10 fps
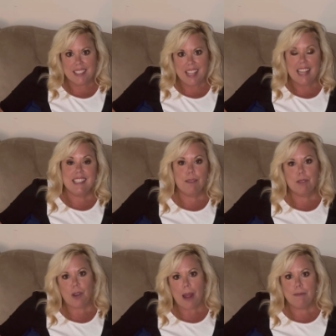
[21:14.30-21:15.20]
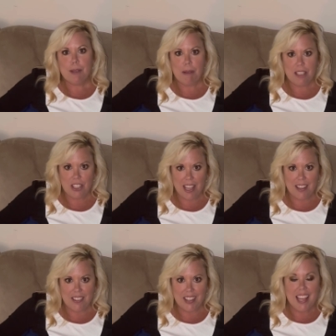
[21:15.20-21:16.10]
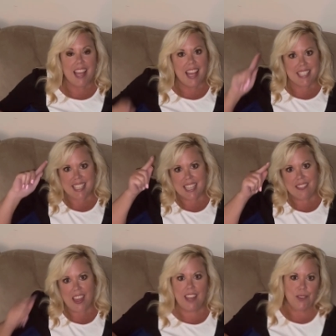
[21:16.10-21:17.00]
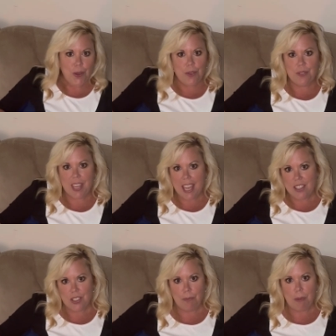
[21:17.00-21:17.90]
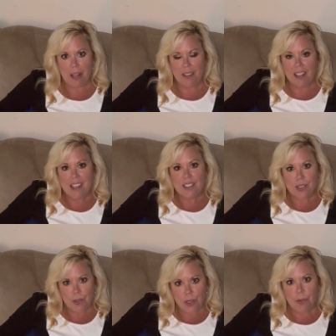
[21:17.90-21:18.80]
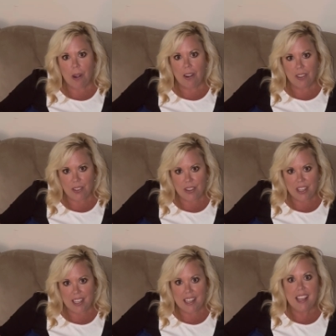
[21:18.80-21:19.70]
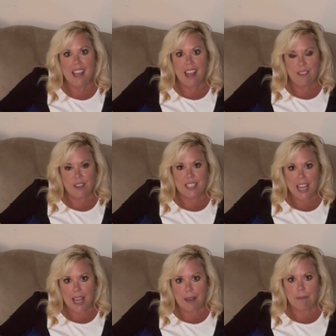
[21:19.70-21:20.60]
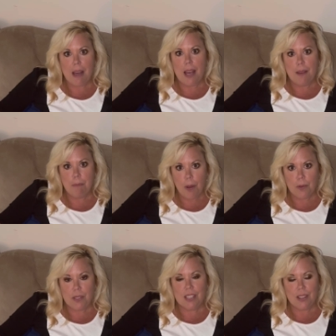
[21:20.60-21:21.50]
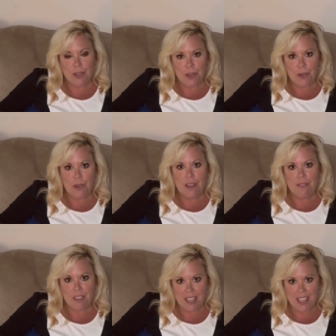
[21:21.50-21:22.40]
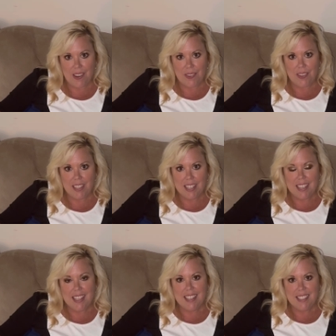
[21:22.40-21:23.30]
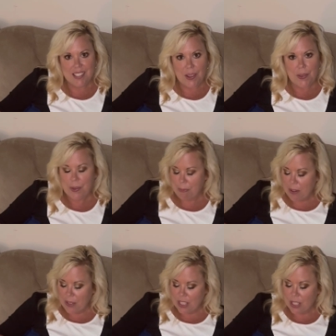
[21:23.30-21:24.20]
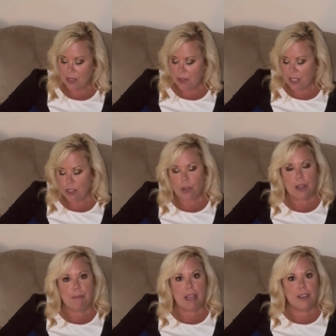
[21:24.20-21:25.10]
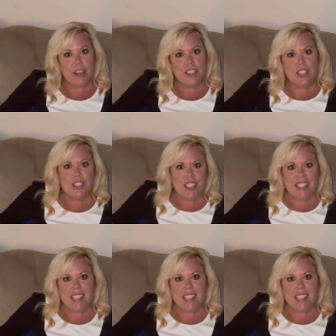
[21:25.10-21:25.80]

and subscribe to my channel and tick that notification bell so you are alerted every time I post a new video. So I'm going to enjoy my crunchers